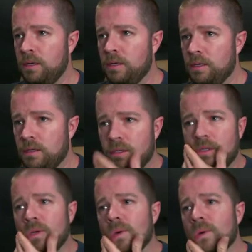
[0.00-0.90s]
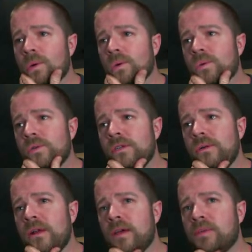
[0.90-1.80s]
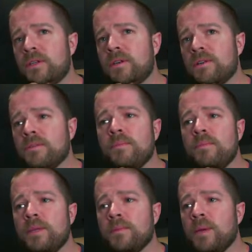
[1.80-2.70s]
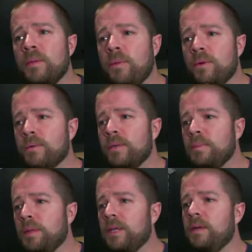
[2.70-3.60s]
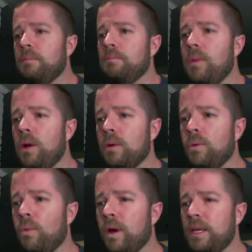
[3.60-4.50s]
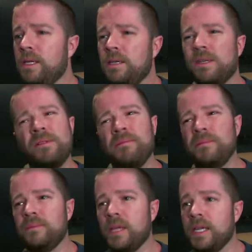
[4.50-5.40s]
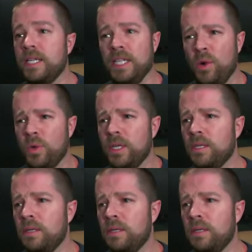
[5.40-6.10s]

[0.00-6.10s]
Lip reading: So, see what happens here. Is my opponent really playing mono white? I doubt it.